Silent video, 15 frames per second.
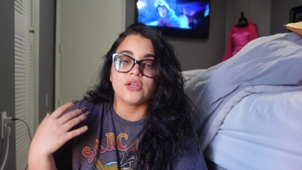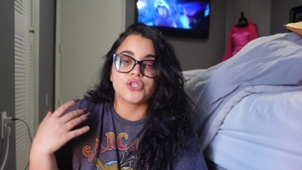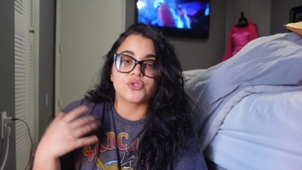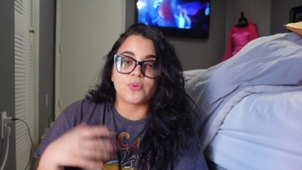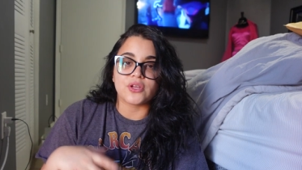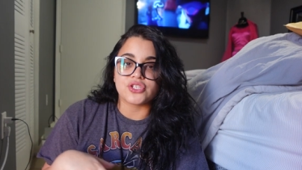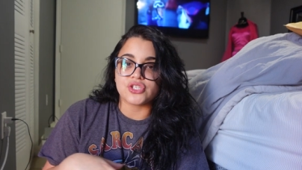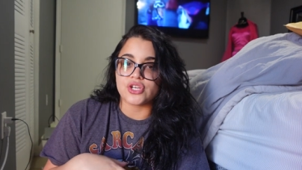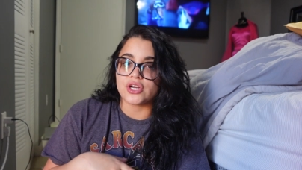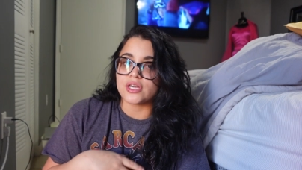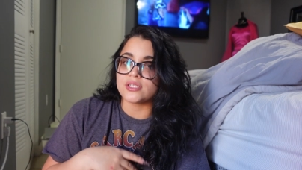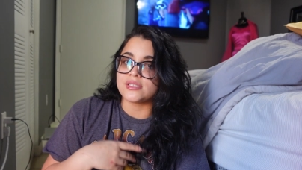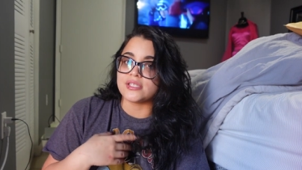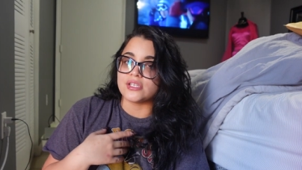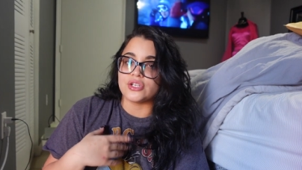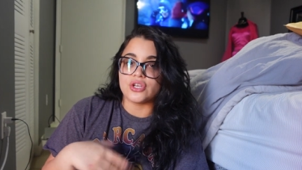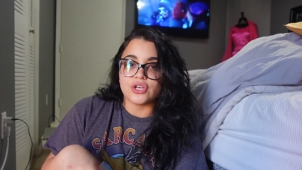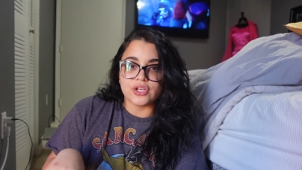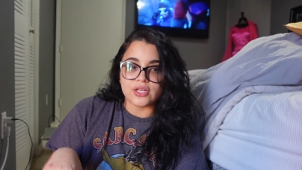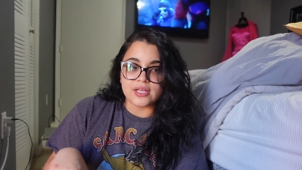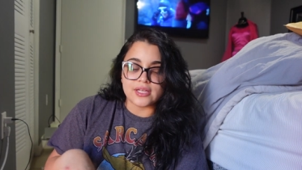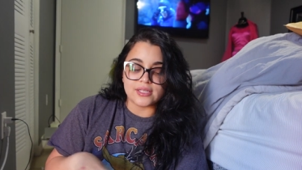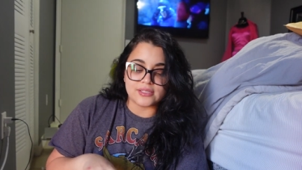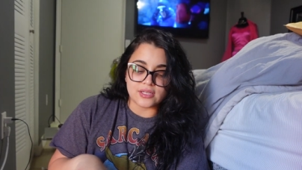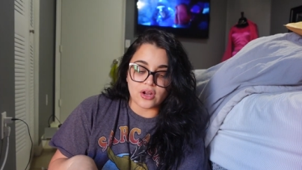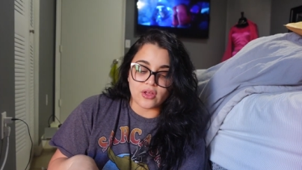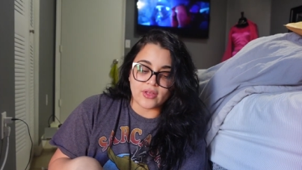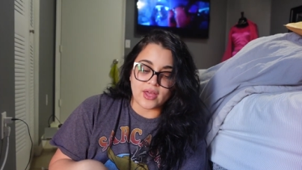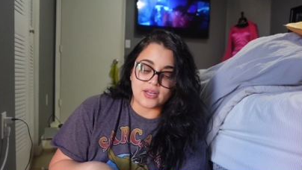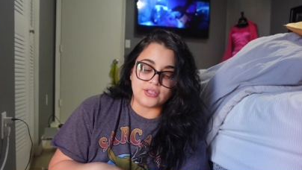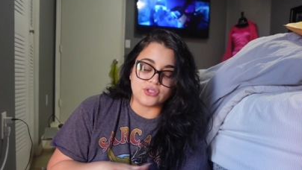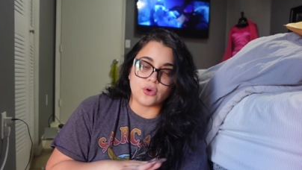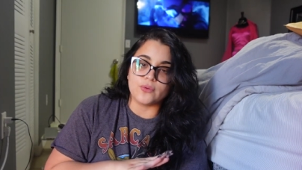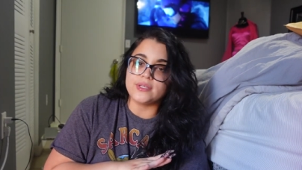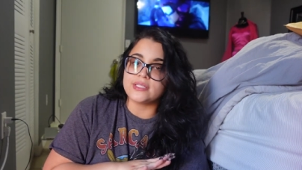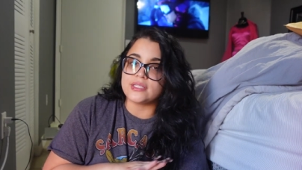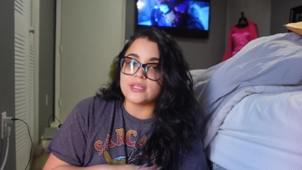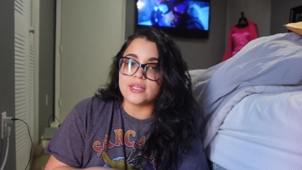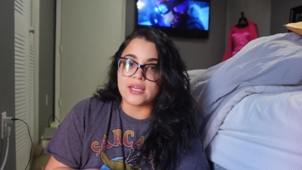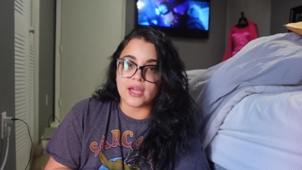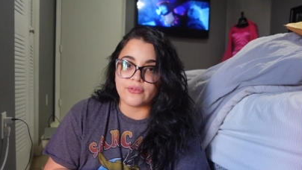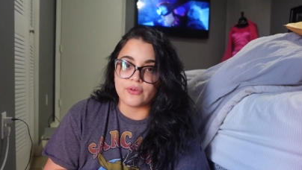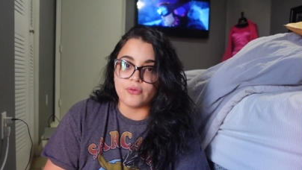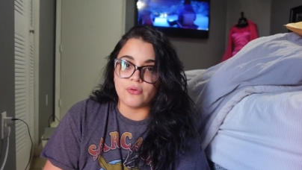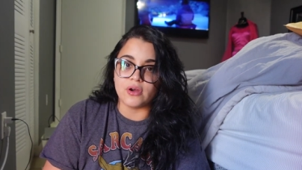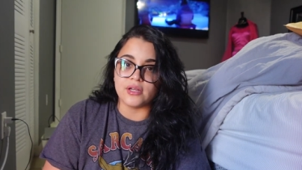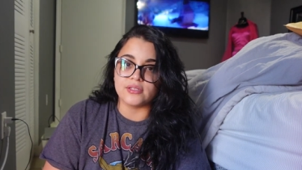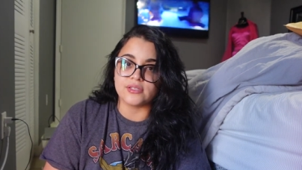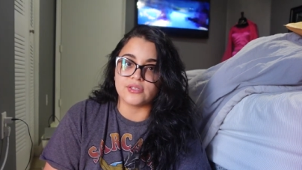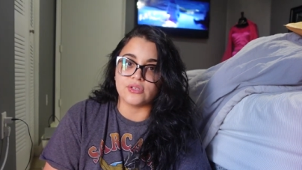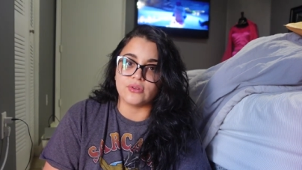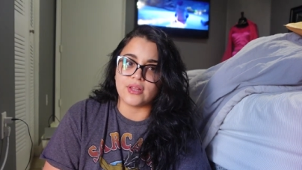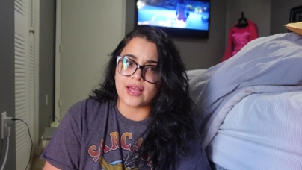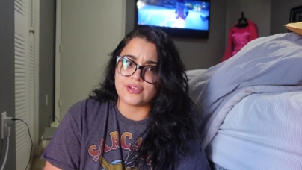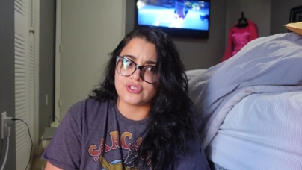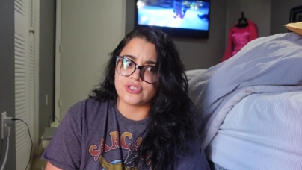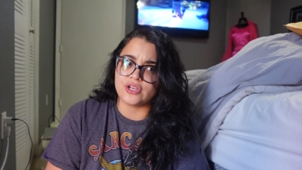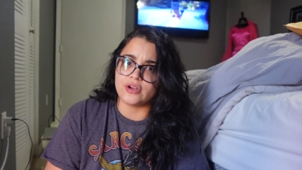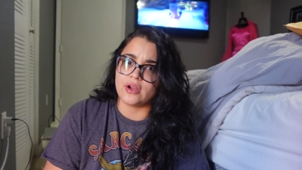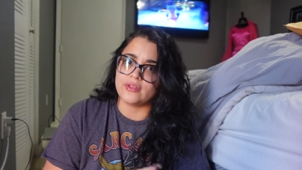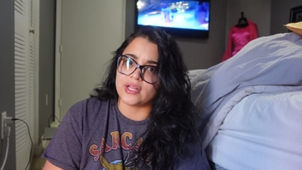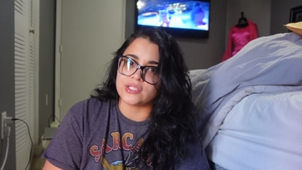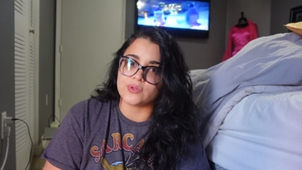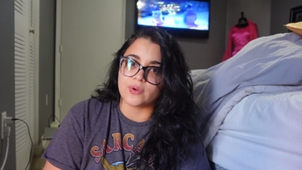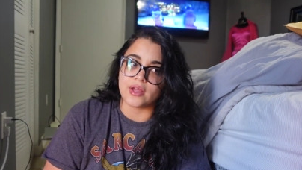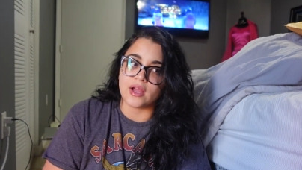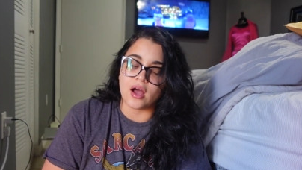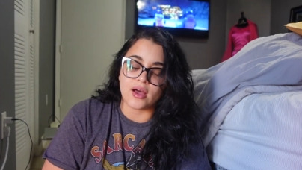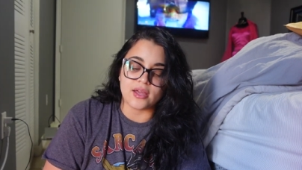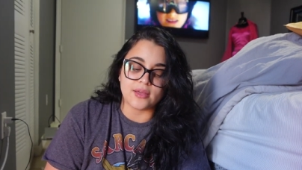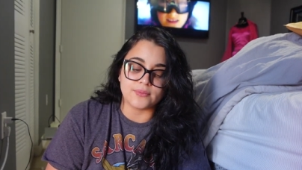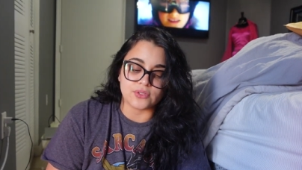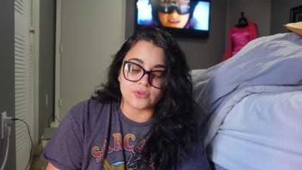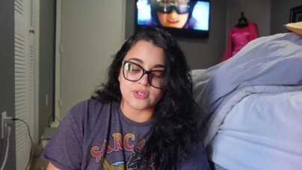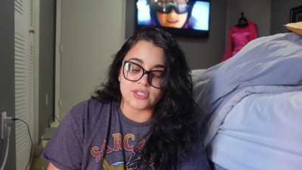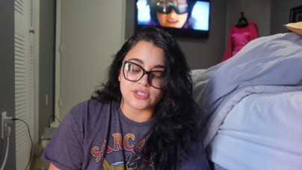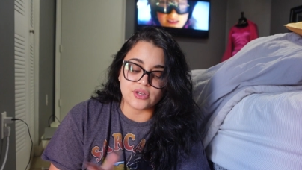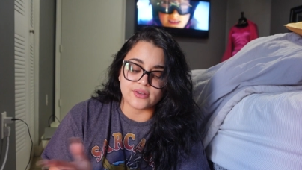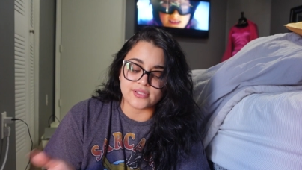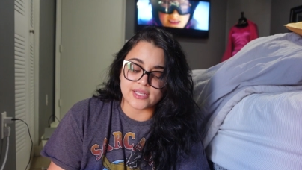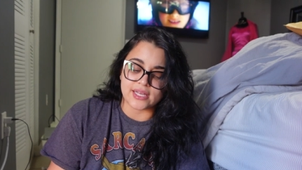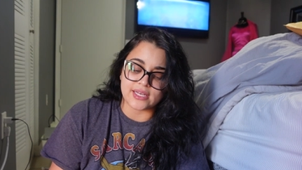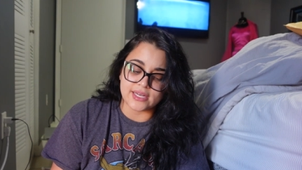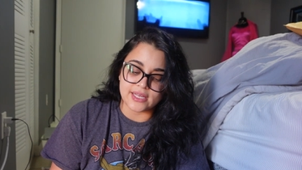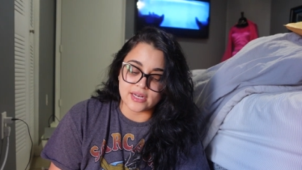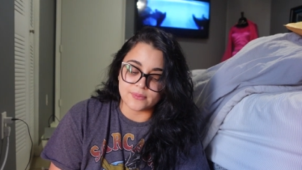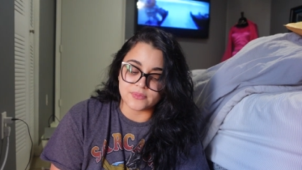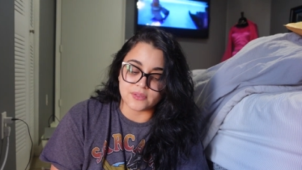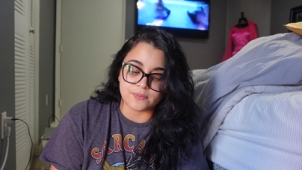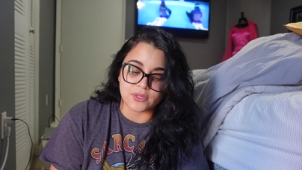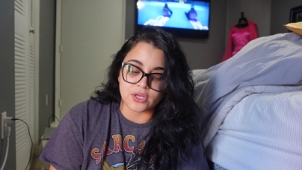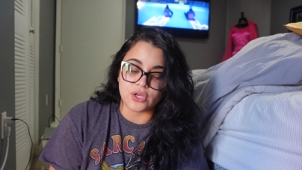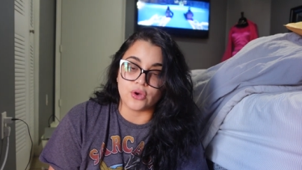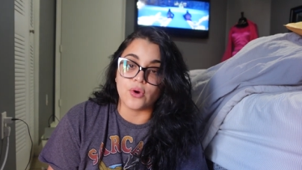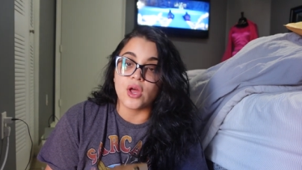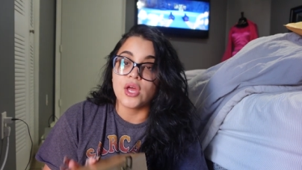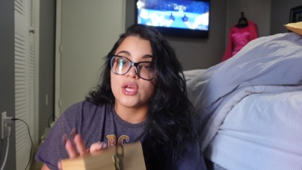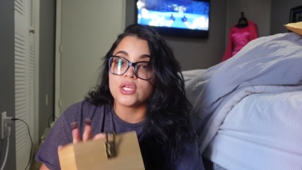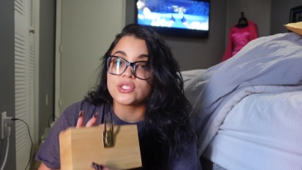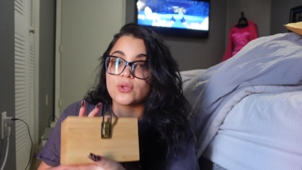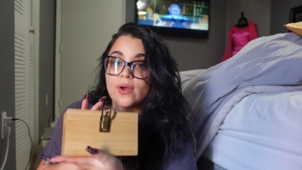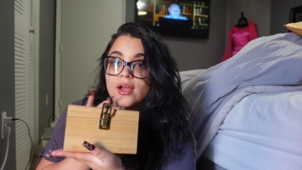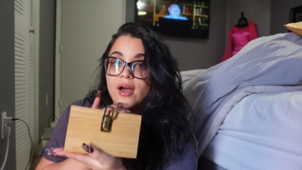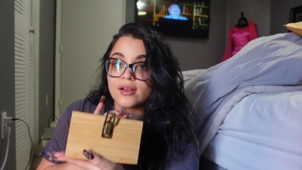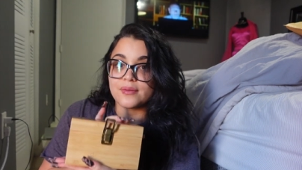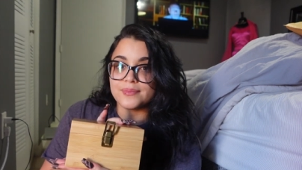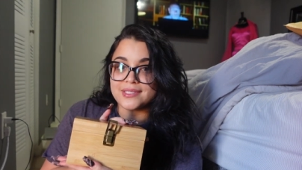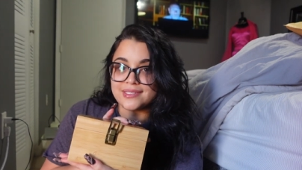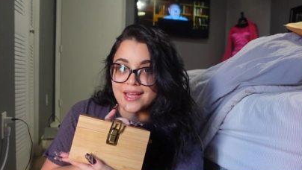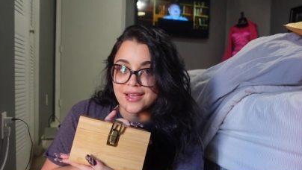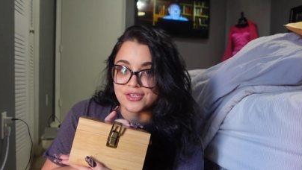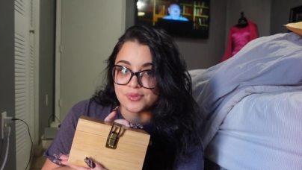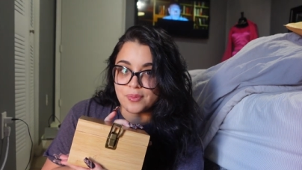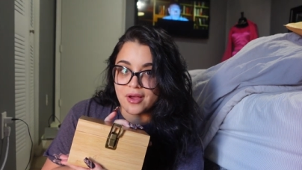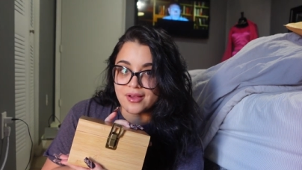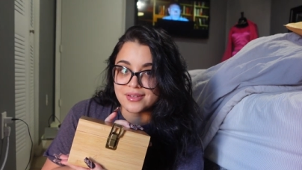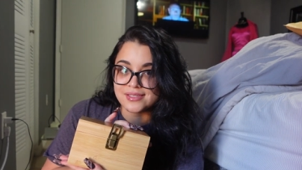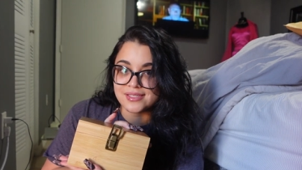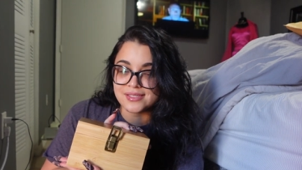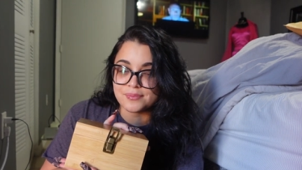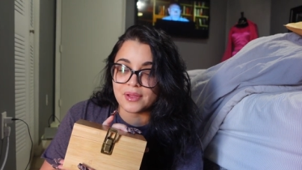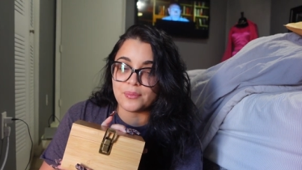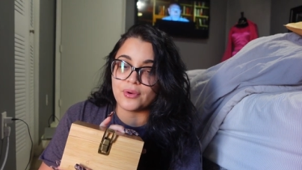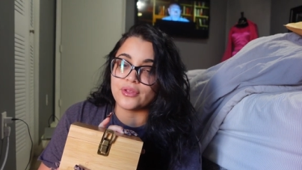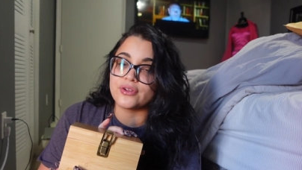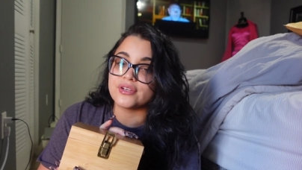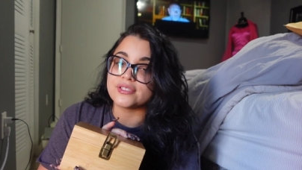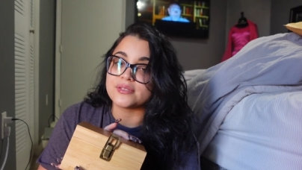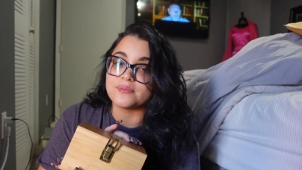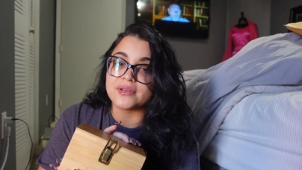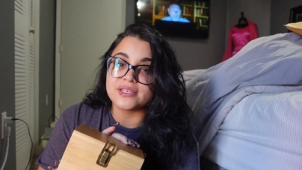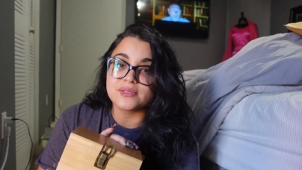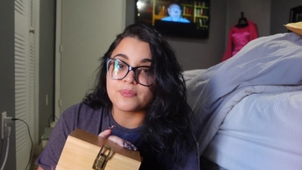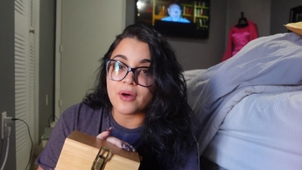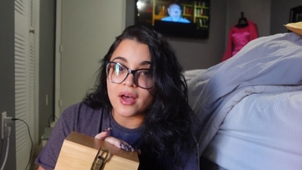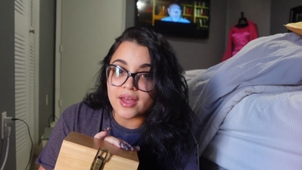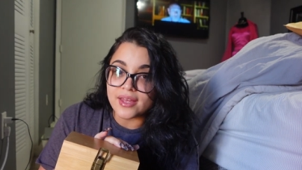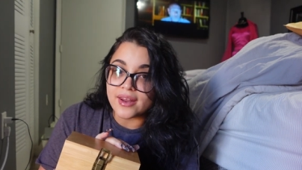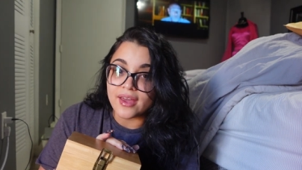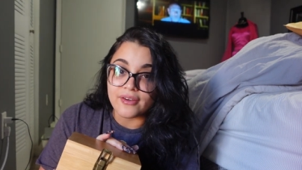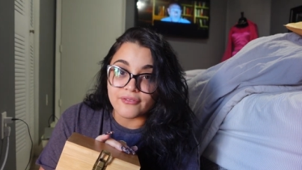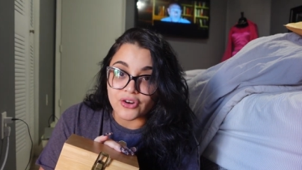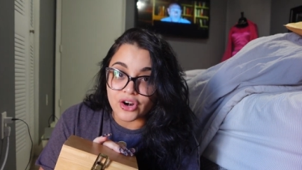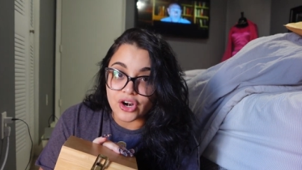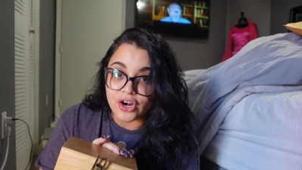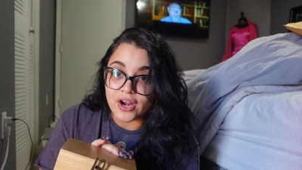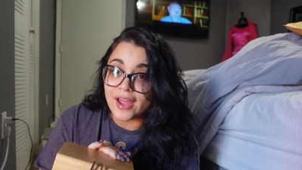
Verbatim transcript: sweatshirts and hoodies and all that. And he's always stealing everyone's. So last year, that's what I got him. So this year I was like, I need to get him something new. So I got him a stash box. My brother is the biggest pothead ever,